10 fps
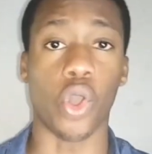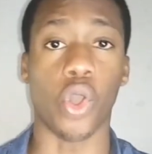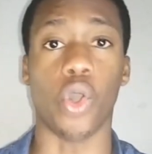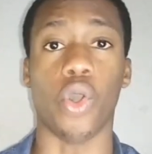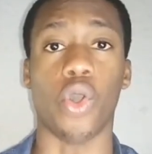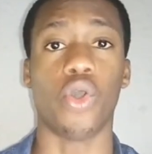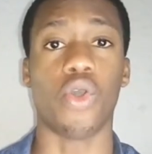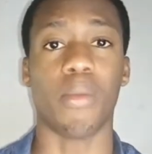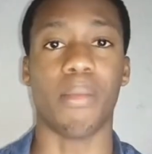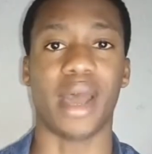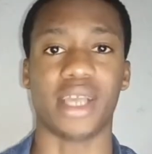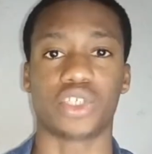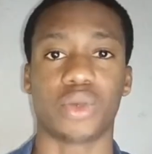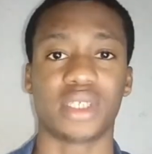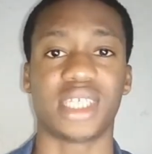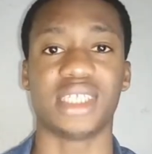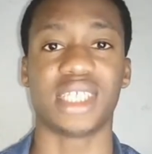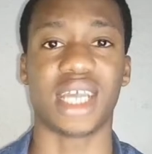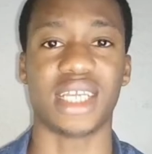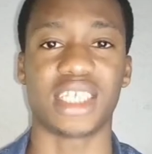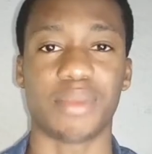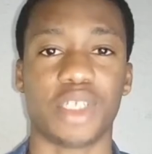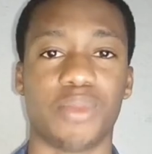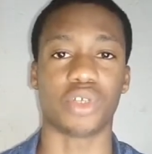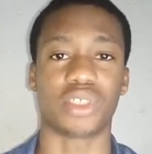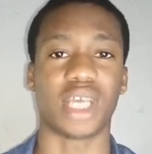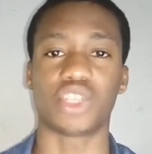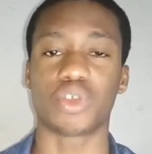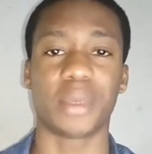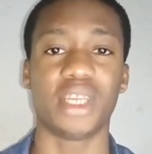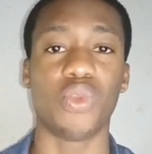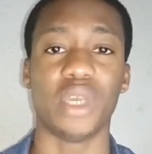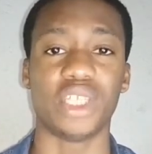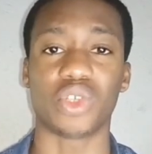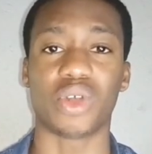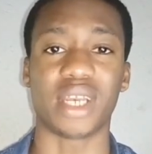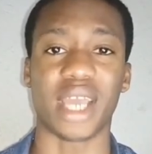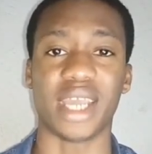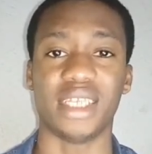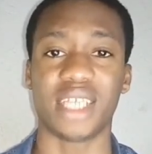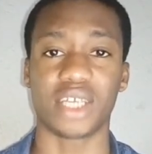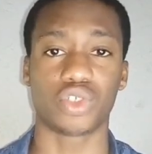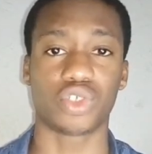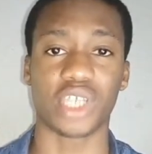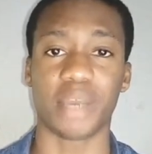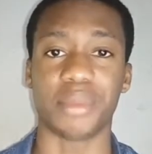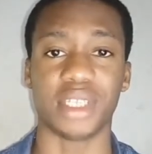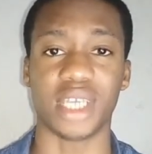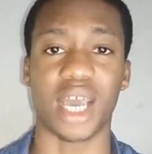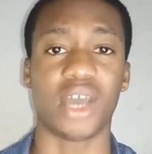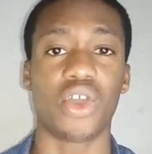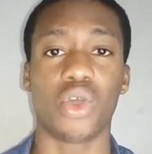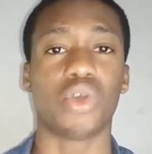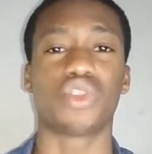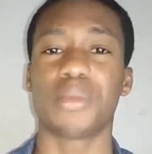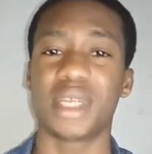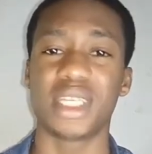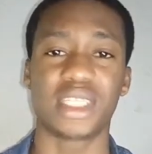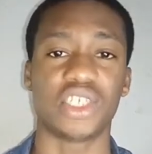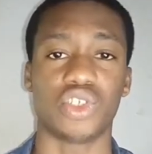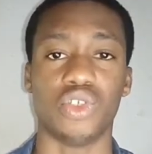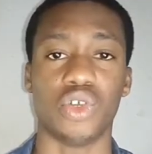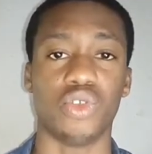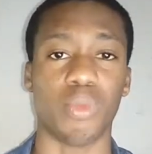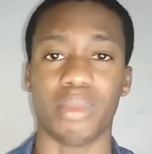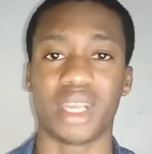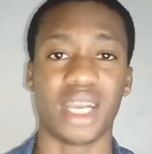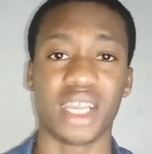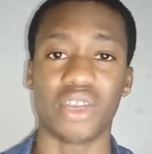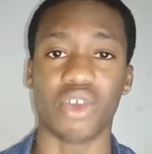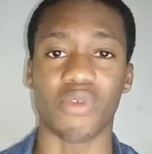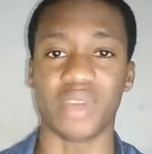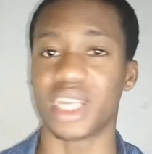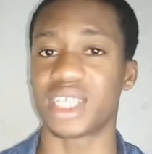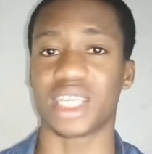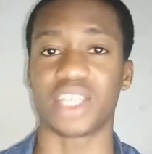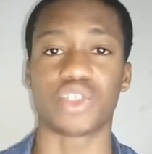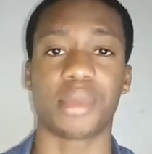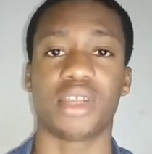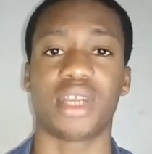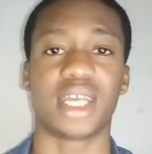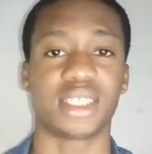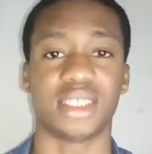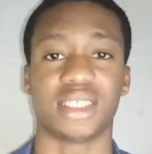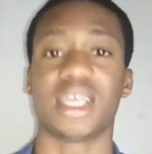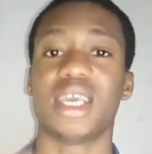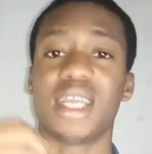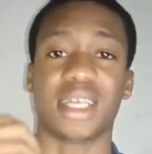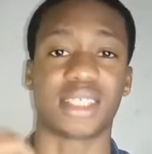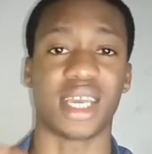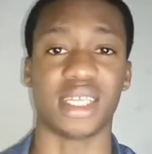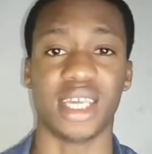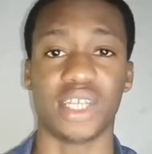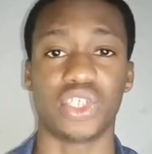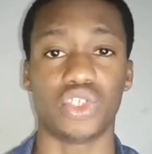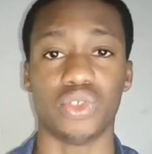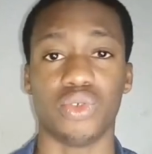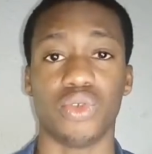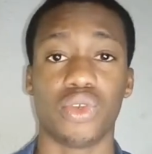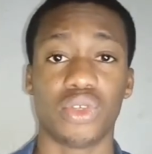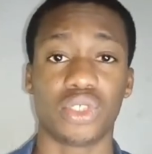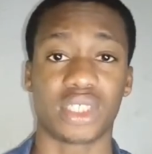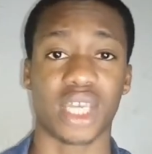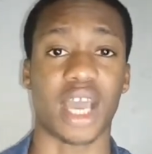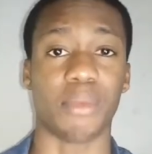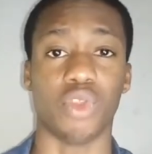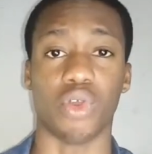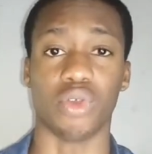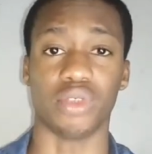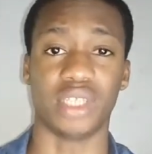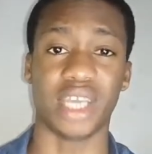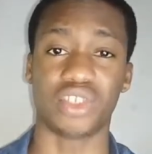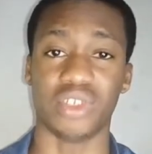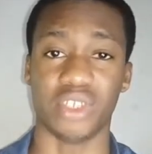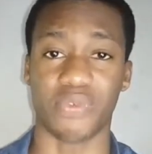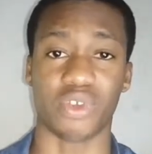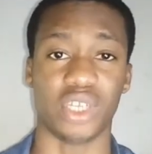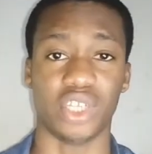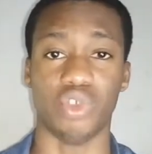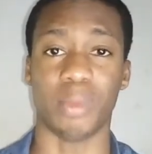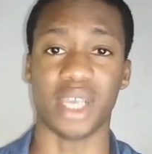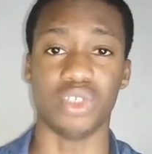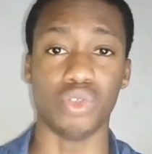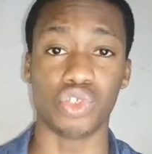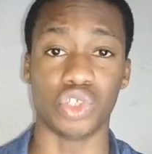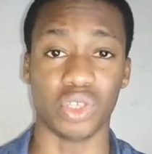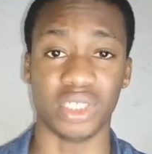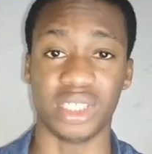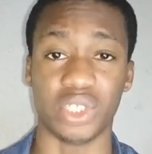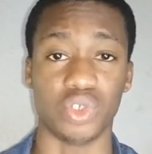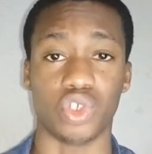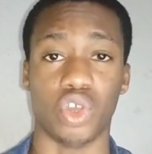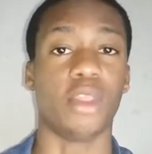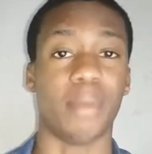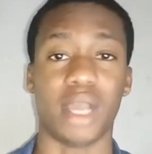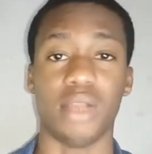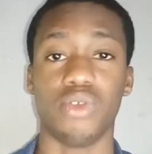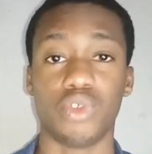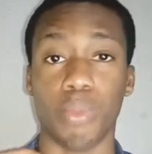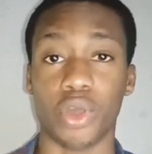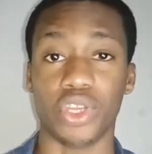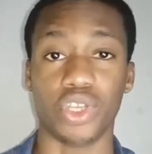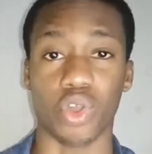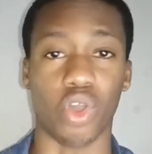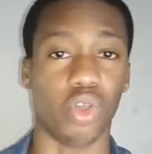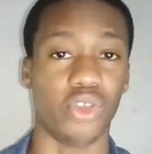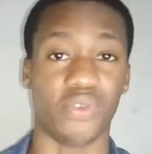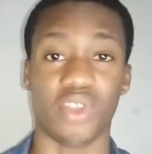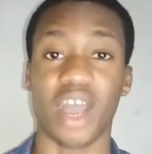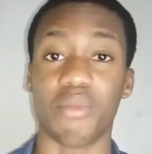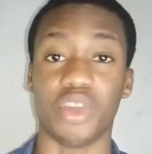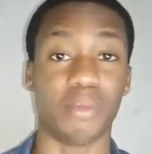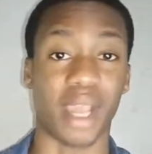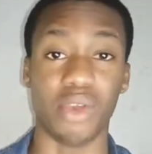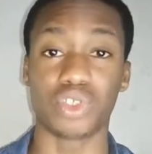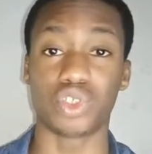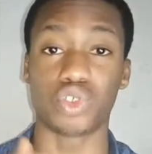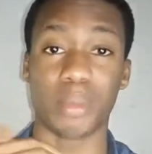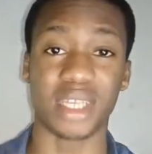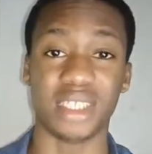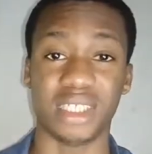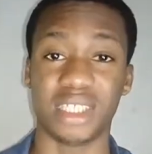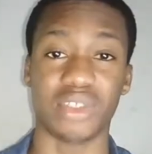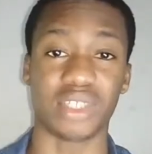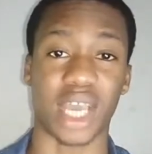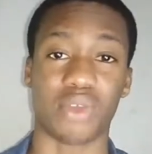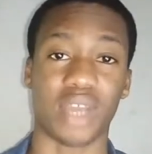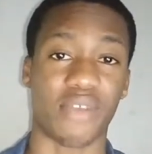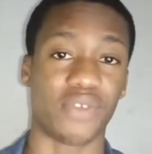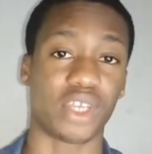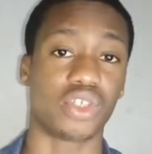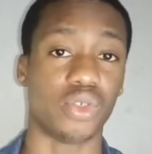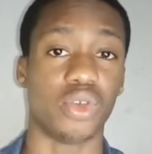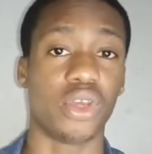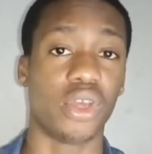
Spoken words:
or by someone sending an SMS, but there are so many ways online, either social media or so many things you don't know, clicking of links and so many other things that can get you scammed or get you defrauded. You might lose your details, or you might lose money, or if you don't have money, you might lose so many details that could affect you